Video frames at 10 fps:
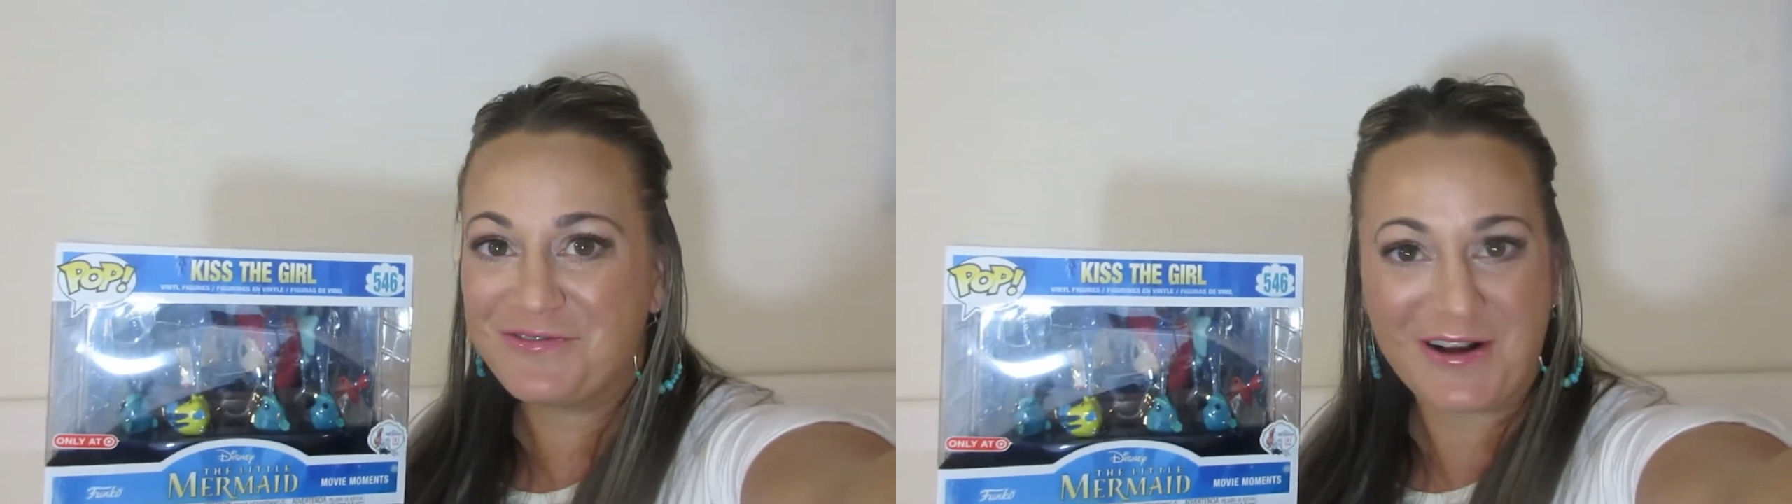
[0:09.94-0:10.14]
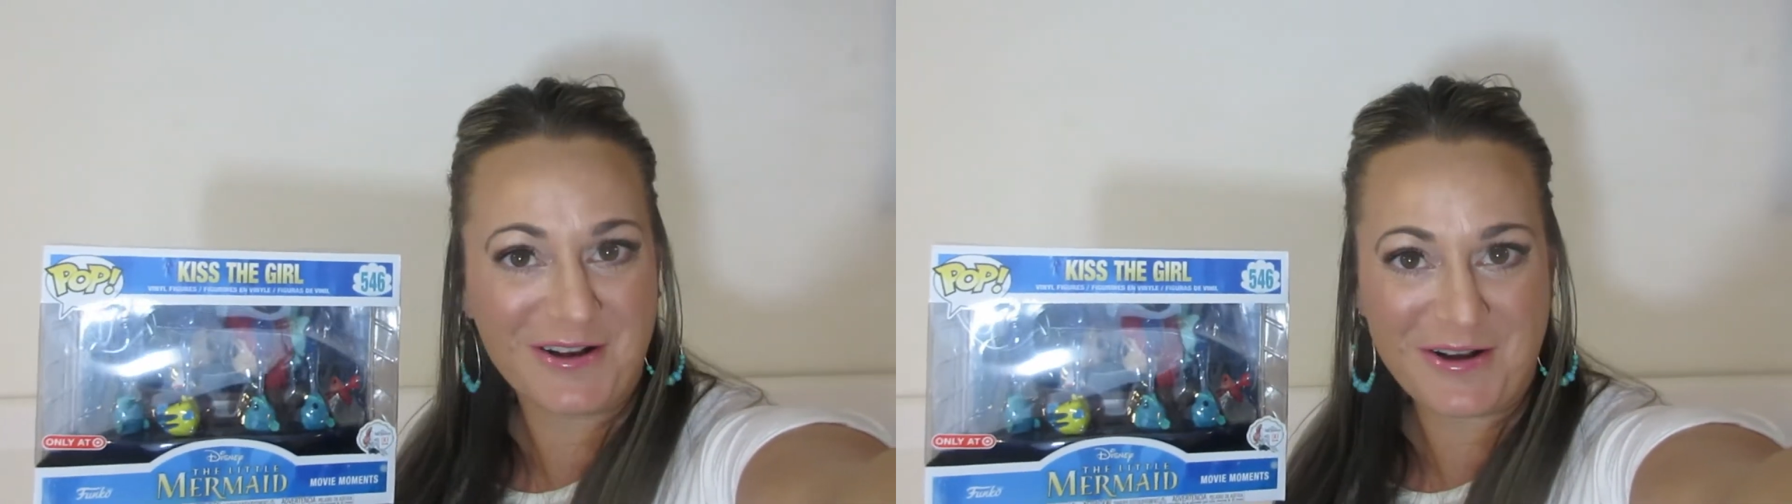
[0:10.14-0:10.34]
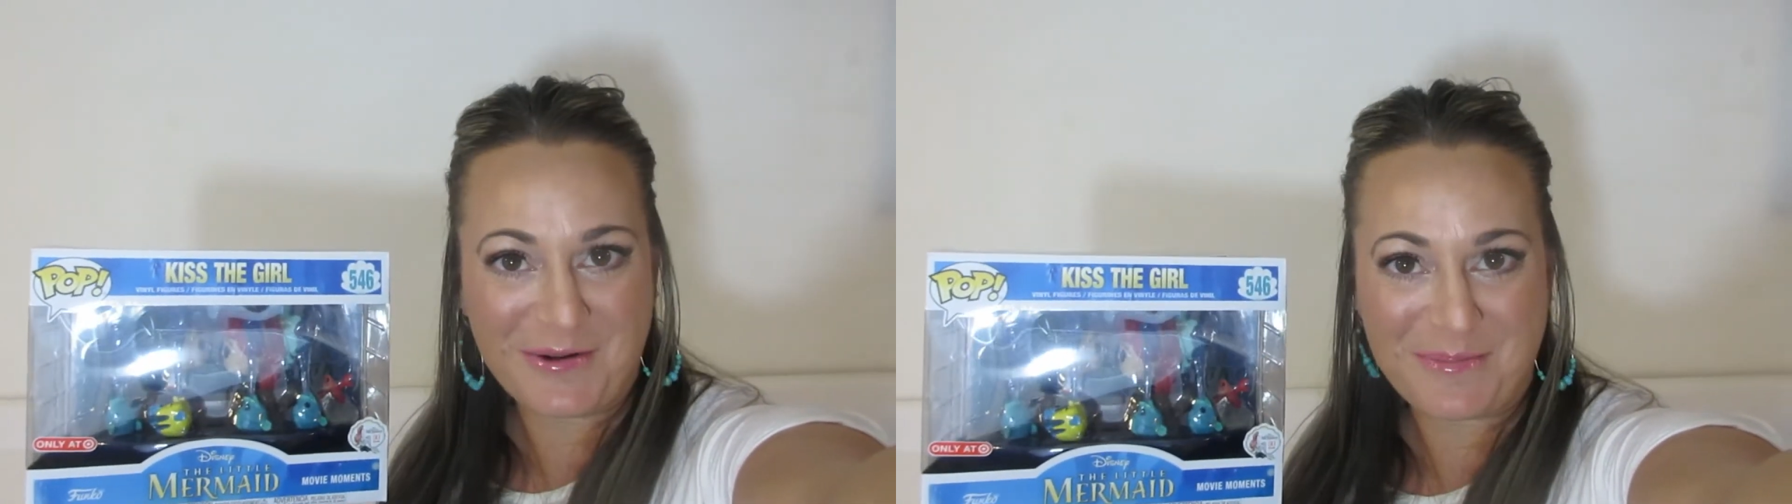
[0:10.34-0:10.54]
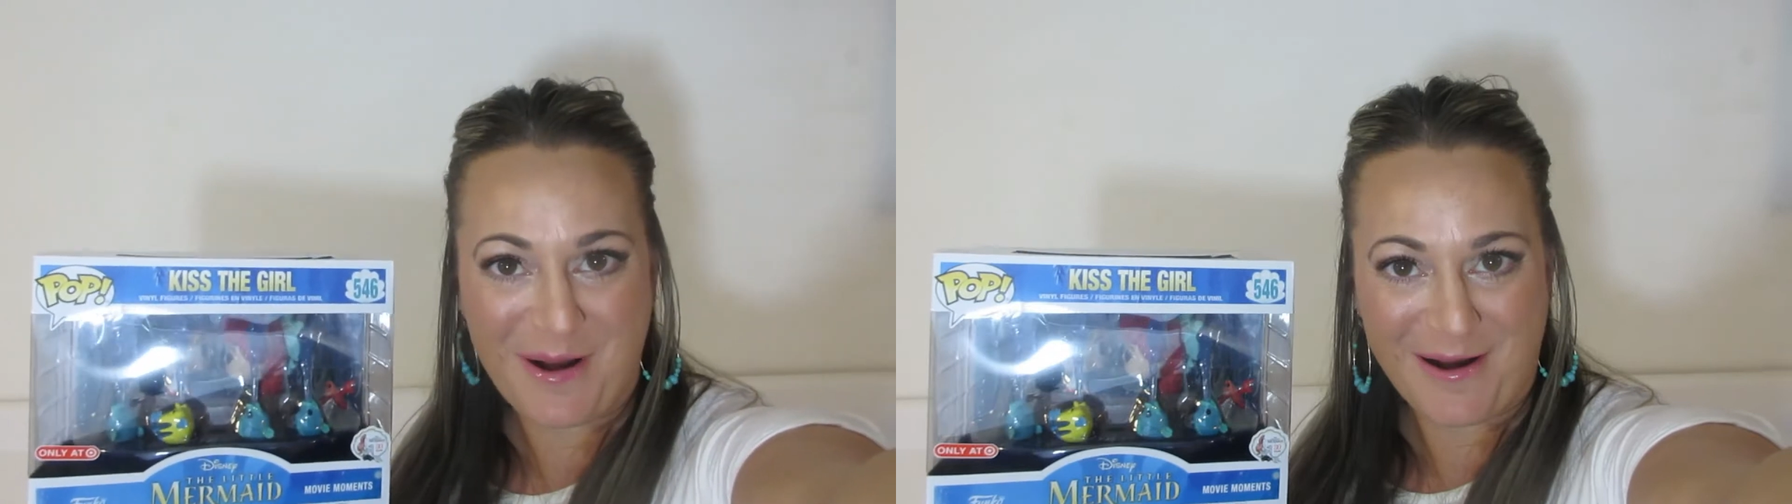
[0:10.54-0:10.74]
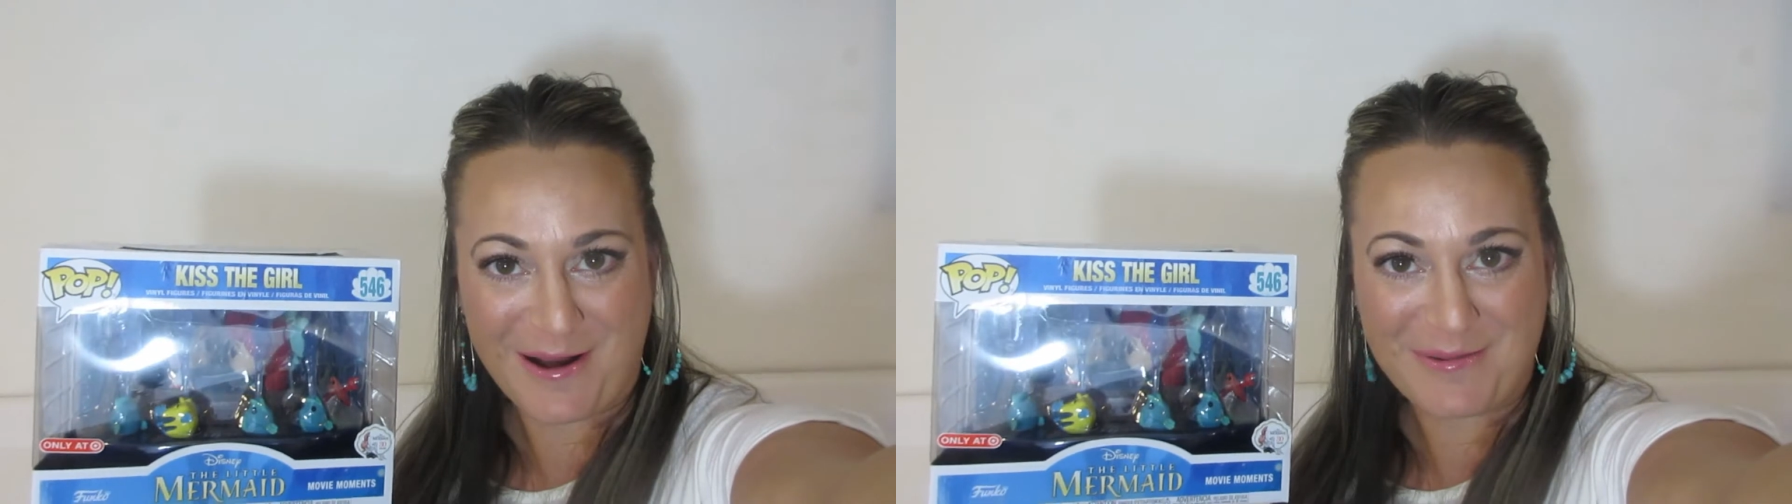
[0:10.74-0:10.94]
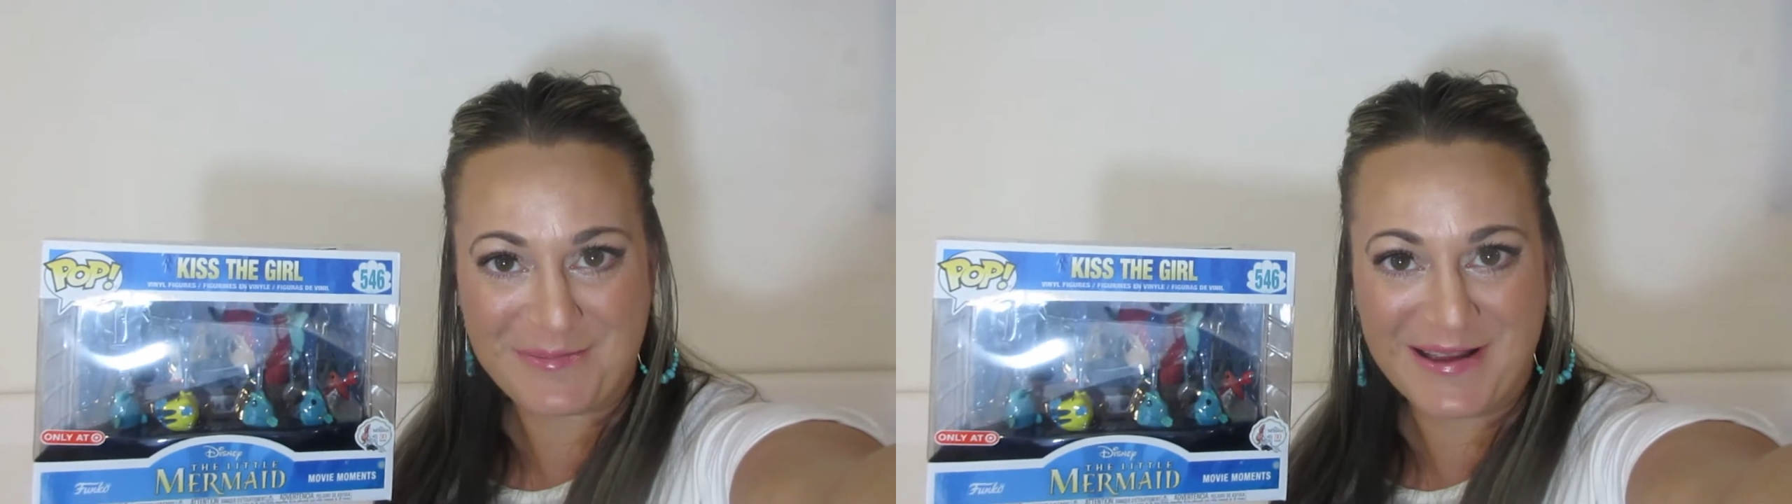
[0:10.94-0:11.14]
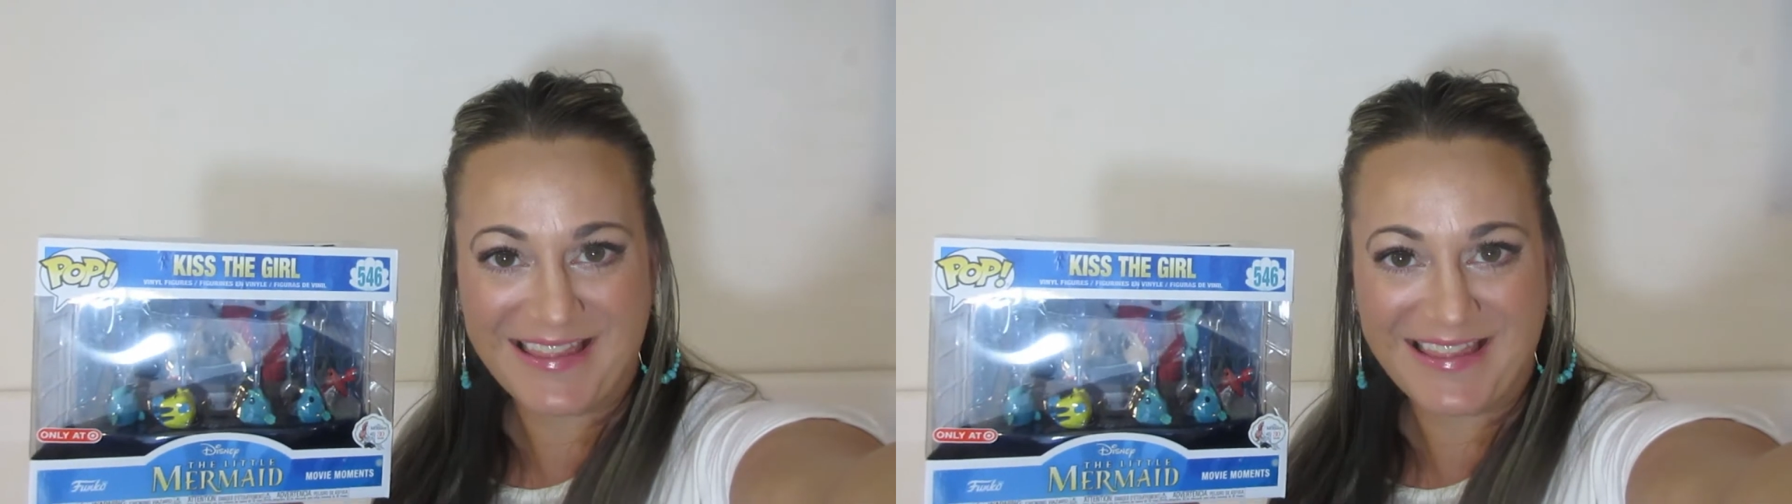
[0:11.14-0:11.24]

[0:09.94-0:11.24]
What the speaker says: Funko Pop